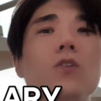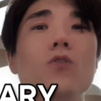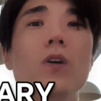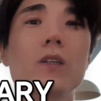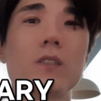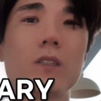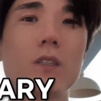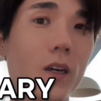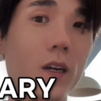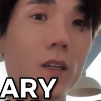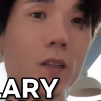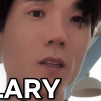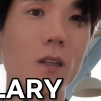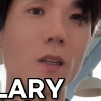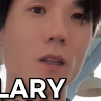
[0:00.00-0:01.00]
US
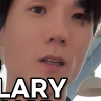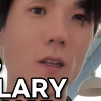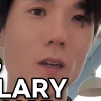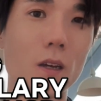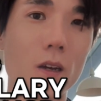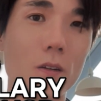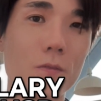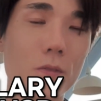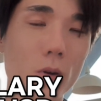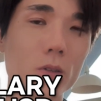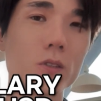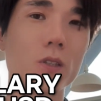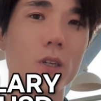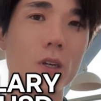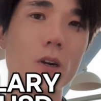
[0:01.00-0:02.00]
in
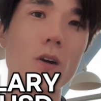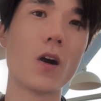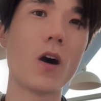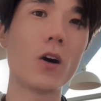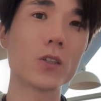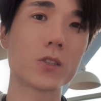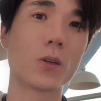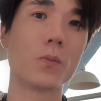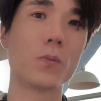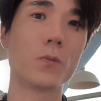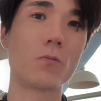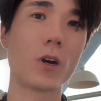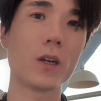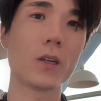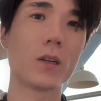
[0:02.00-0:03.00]
first year. Awesome,
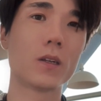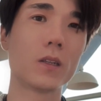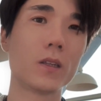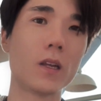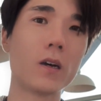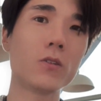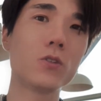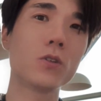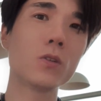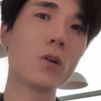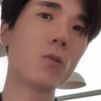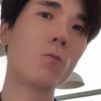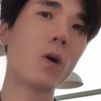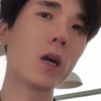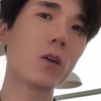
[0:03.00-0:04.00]
right? Now you
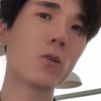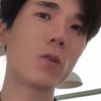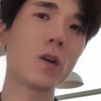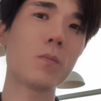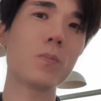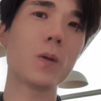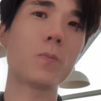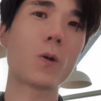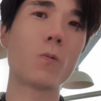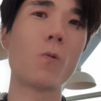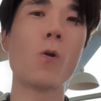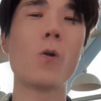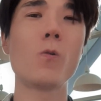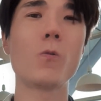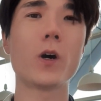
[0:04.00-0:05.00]
know why Korean people
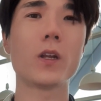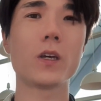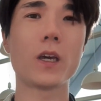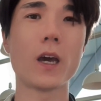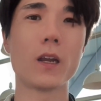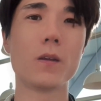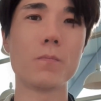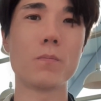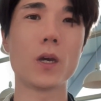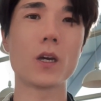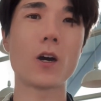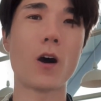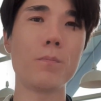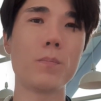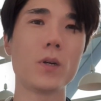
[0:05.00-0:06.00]
will want to get in big
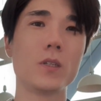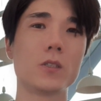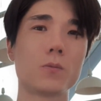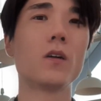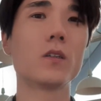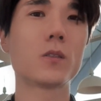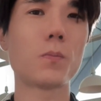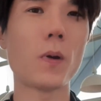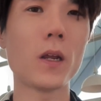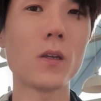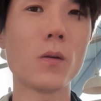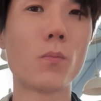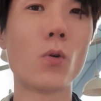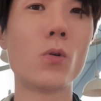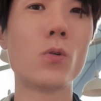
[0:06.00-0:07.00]
companies,
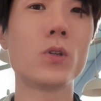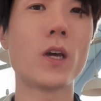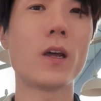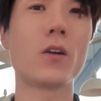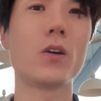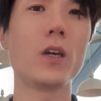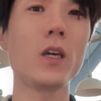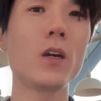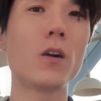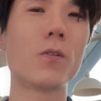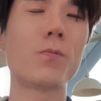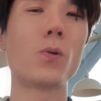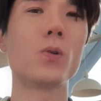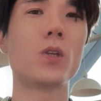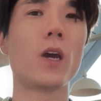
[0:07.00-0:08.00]
spending more than a year
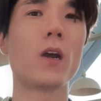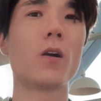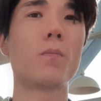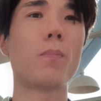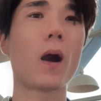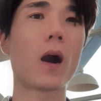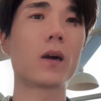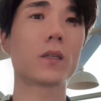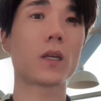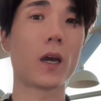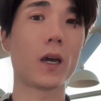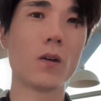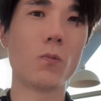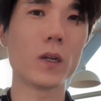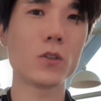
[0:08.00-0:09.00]
for their bar
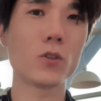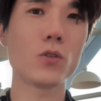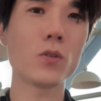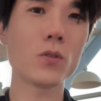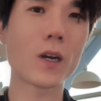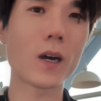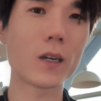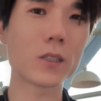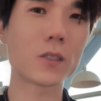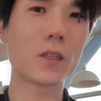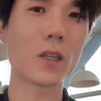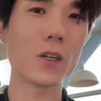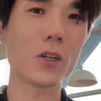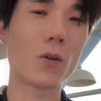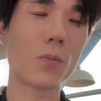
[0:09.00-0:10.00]
test. What do you guys
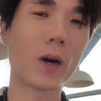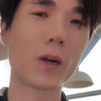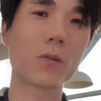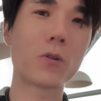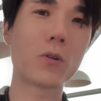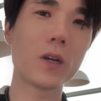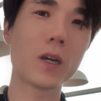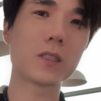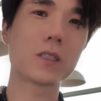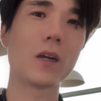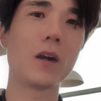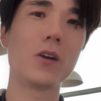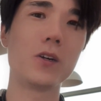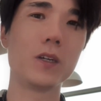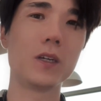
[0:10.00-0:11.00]
think about Korea's
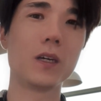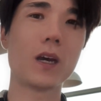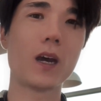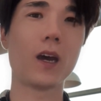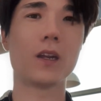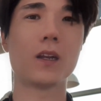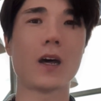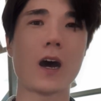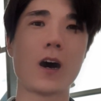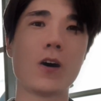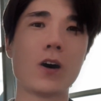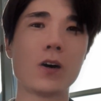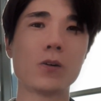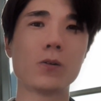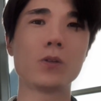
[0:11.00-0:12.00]
salary, and
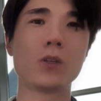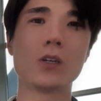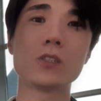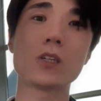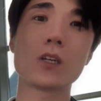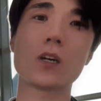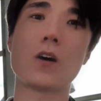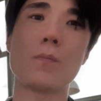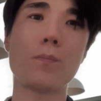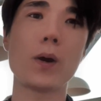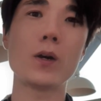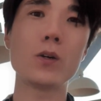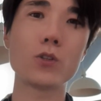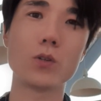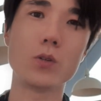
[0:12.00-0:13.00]
how does it
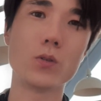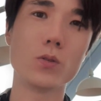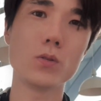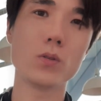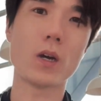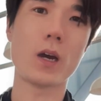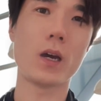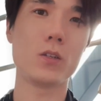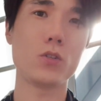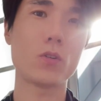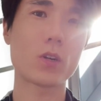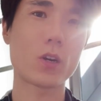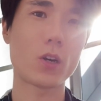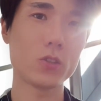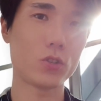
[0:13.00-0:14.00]
compare to you and
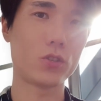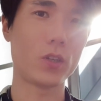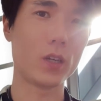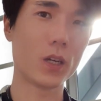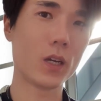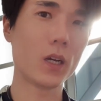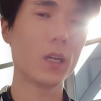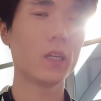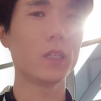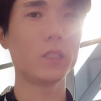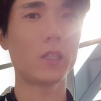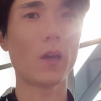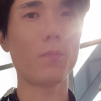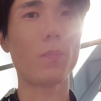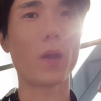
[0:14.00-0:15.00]
your country?
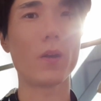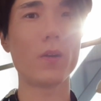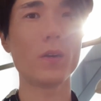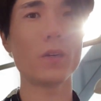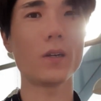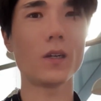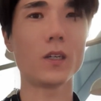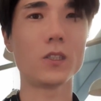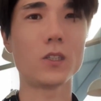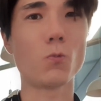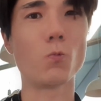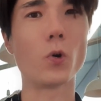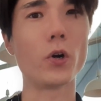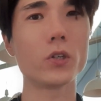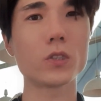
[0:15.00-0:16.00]
Is that better? Is
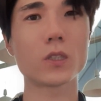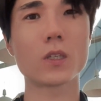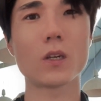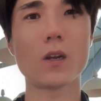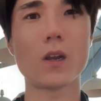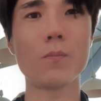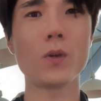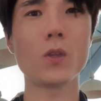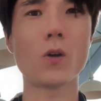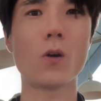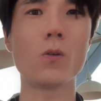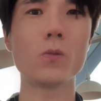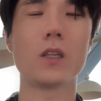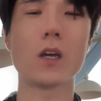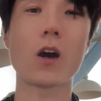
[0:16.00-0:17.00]
it worse? Let me
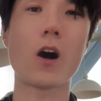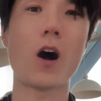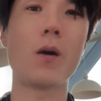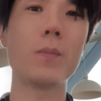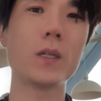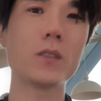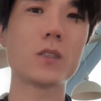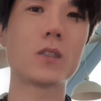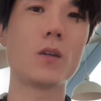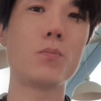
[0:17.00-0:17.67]
know in the comments.